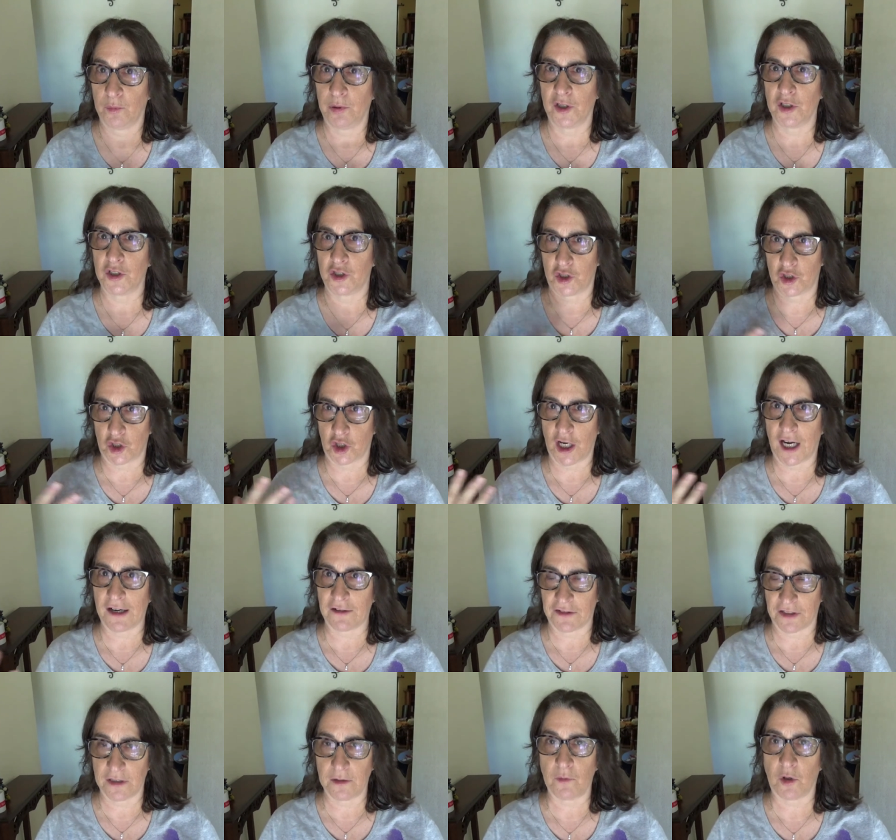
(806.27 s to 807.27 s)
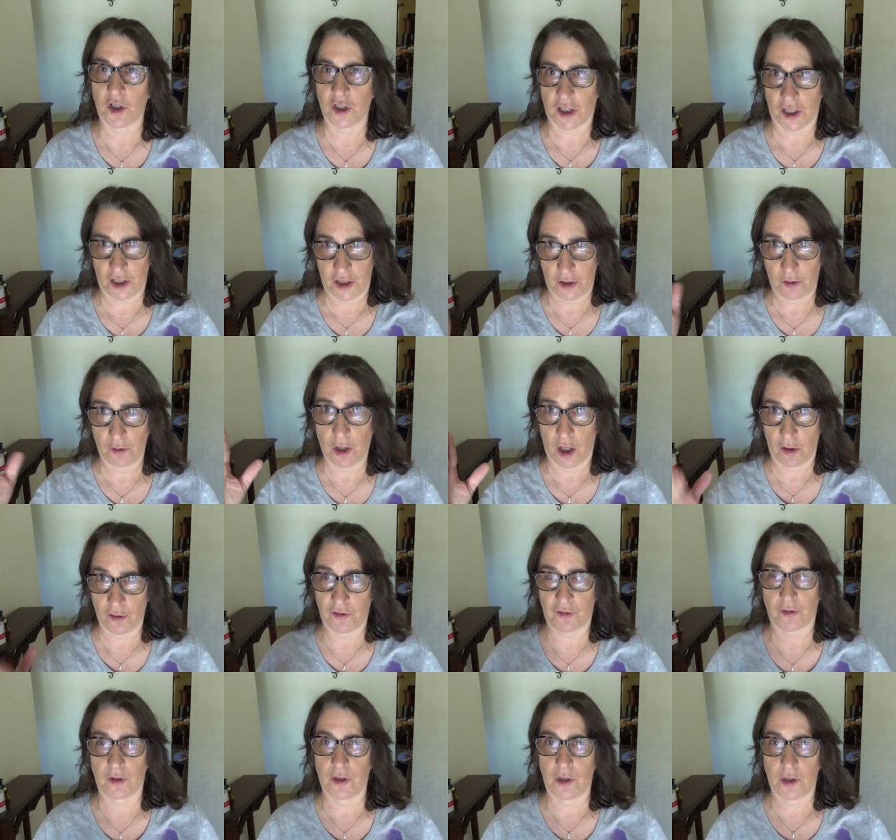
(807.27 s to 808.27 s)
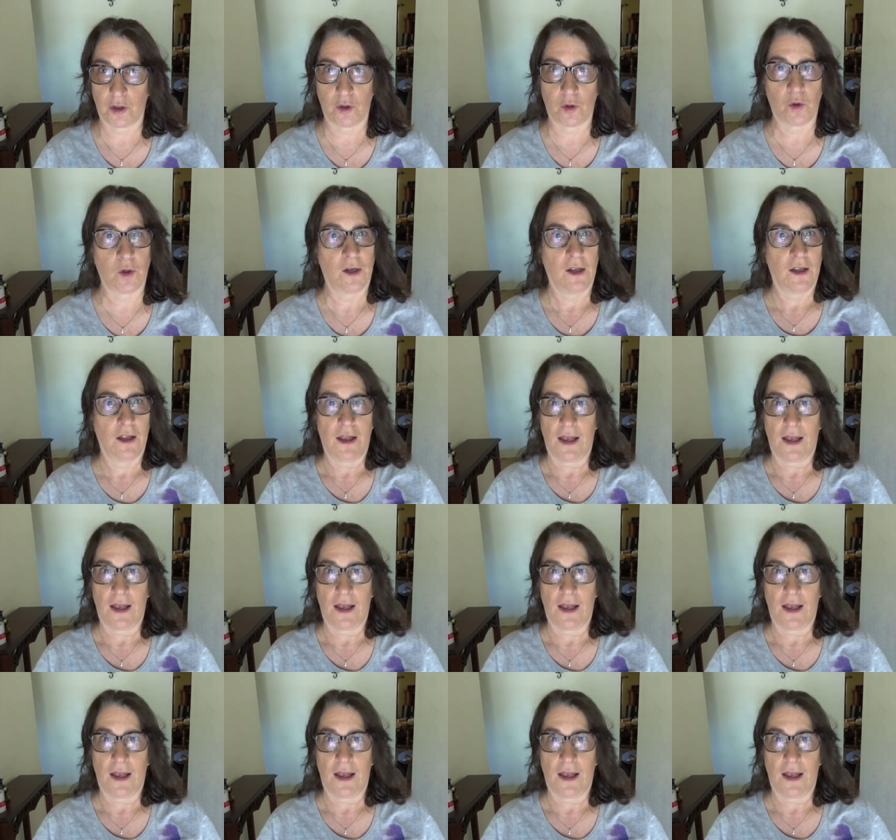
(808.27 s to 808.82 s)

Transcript: put your house in the market you go through